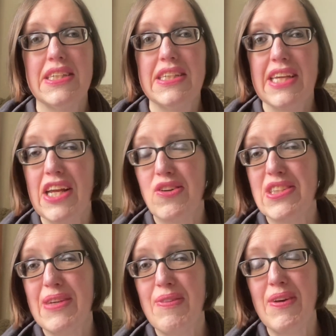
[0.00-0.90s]
Yeah, you'll
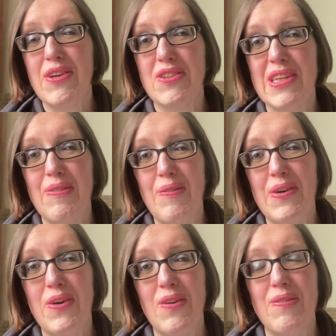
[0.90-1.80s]
see my you'll see my
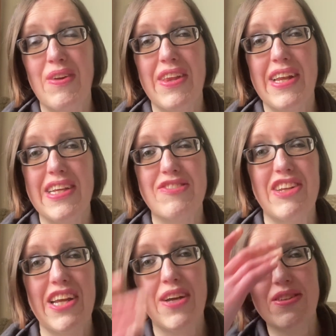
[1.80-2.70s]
book haul in one of the next
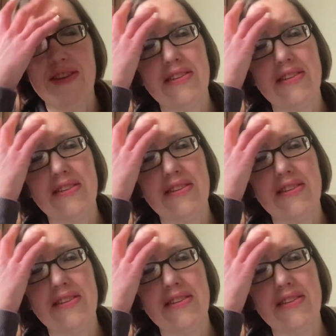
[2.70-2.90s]
videos.